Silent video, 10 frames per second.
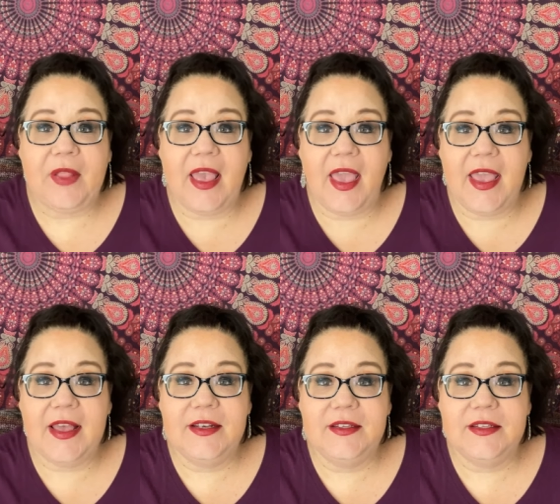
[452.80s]

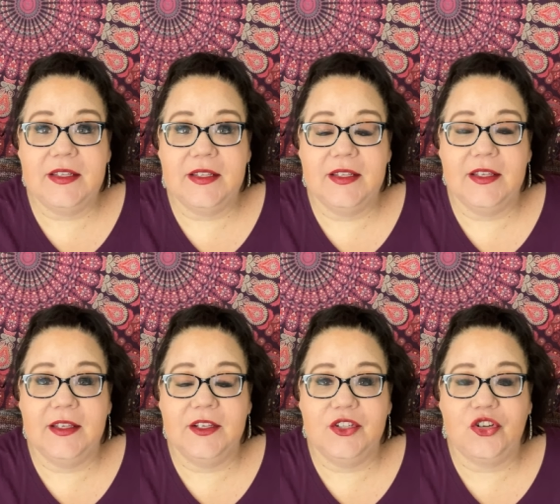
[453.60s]
And
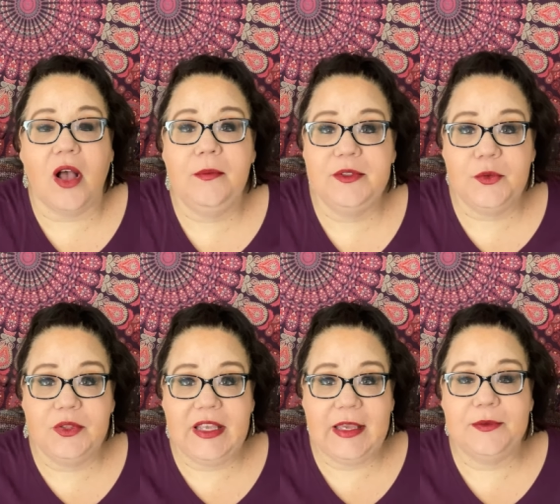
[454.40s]
Shawn was
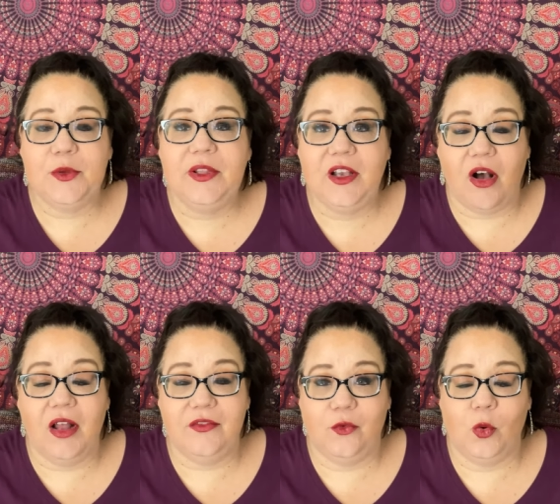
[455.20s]
only, he was only
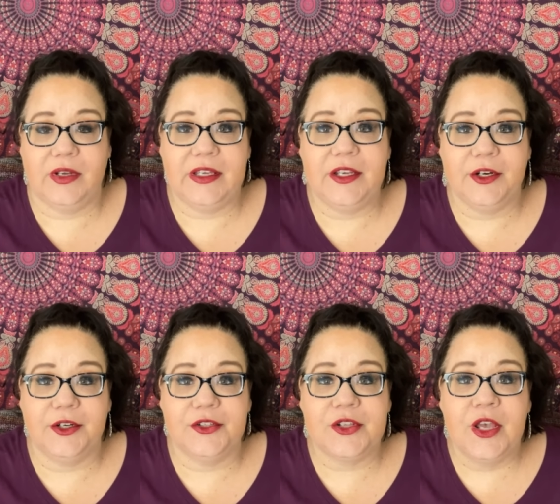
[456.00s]
gone 4
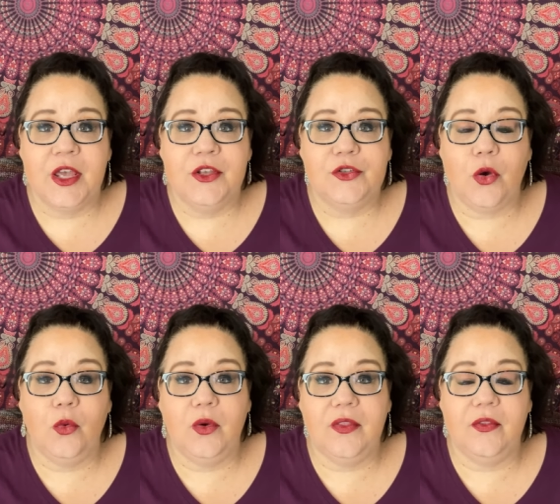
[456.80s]
years.
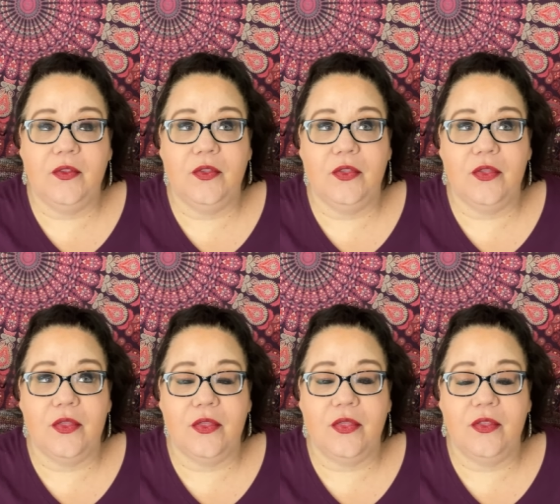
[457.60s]
So
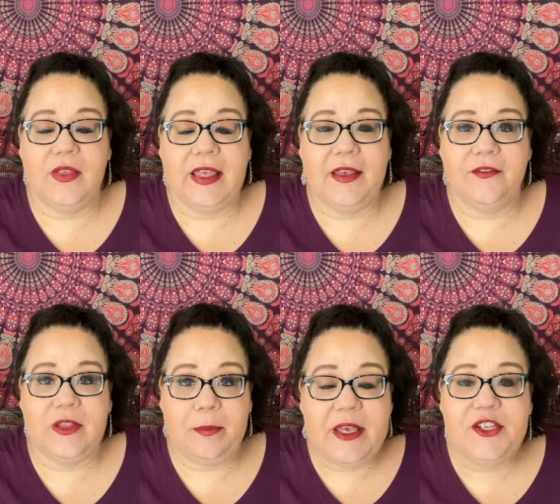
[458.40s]

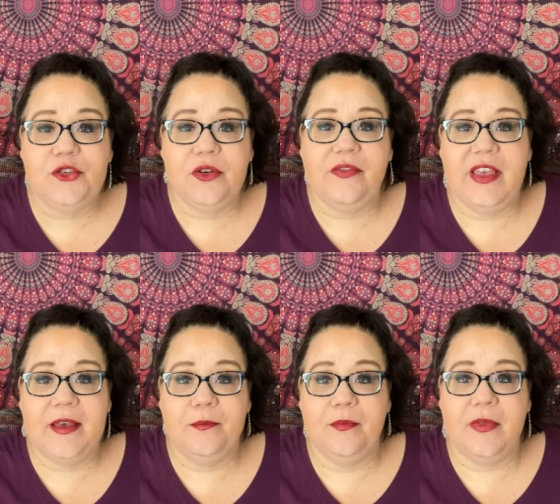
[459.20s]
the picture of
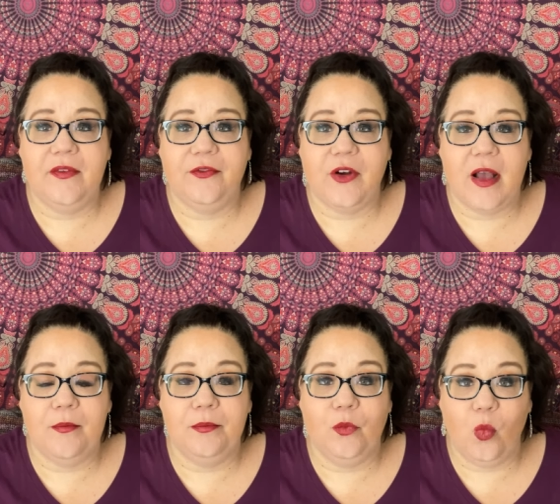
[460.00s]
him
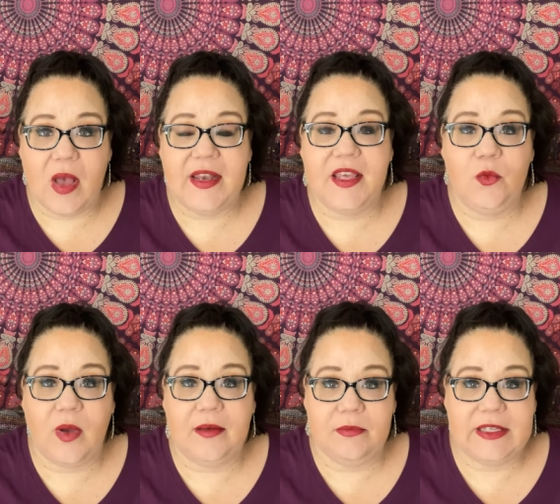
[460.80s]
from when he
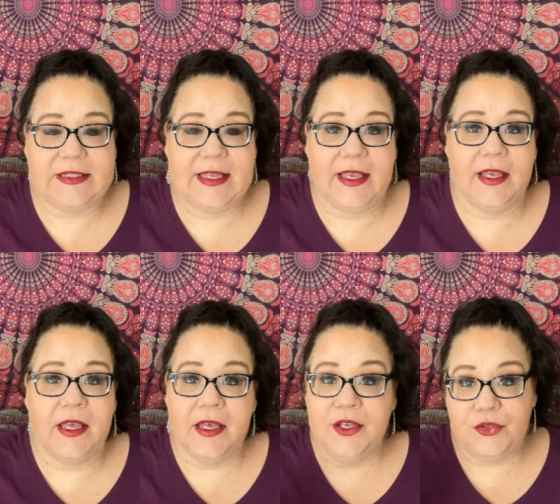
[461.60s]
went missing
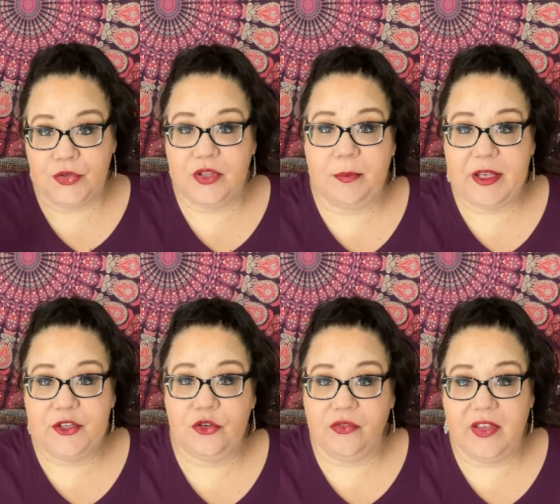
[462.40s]
to the
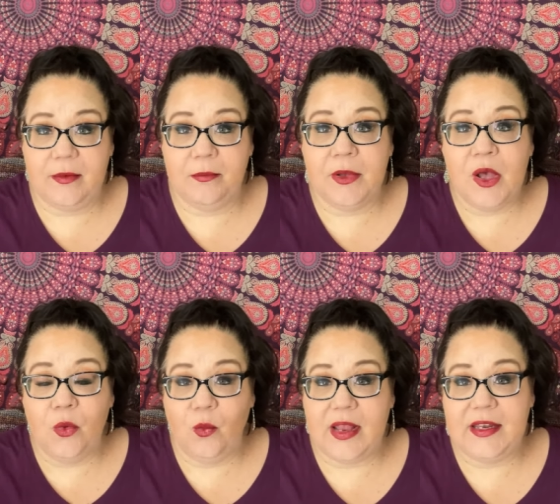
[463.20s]
picture of him
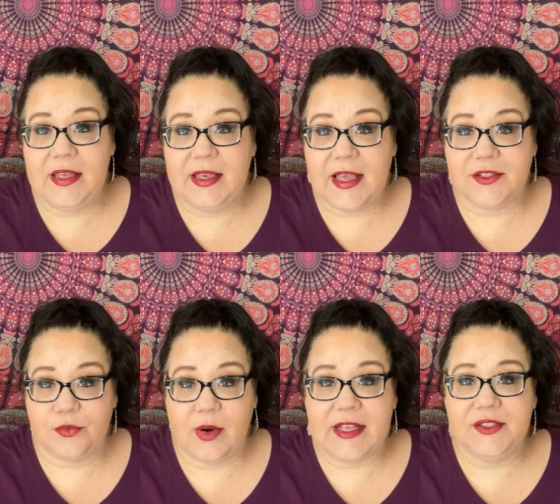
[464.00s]
when he gets
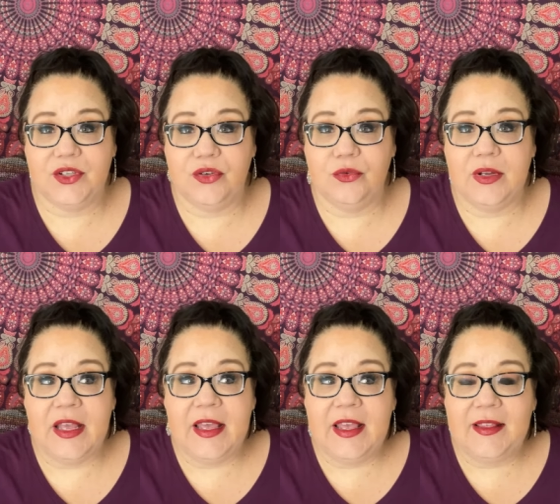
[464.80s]
rescued,
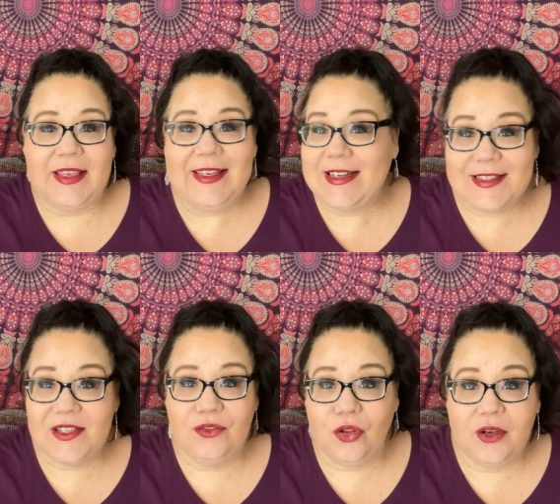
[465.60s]
he
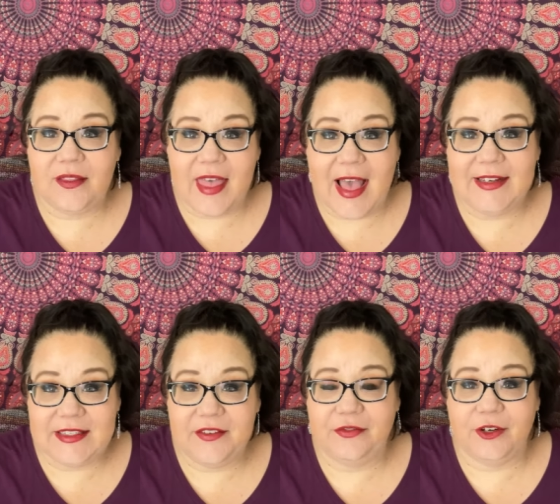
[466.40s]
doesn't look that
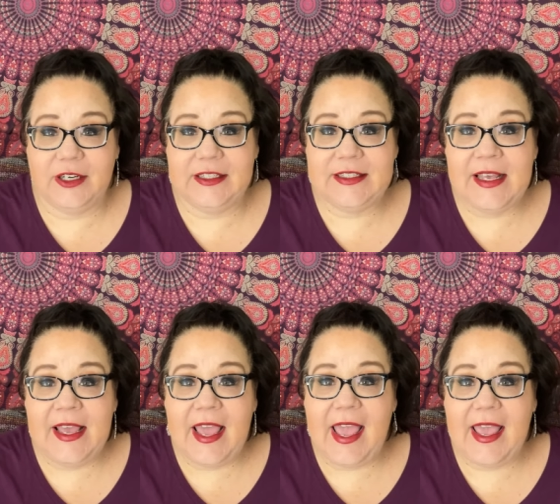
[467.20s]
different.
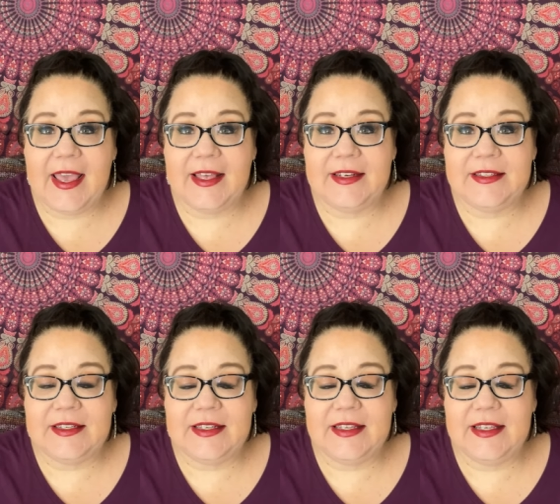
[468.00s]
And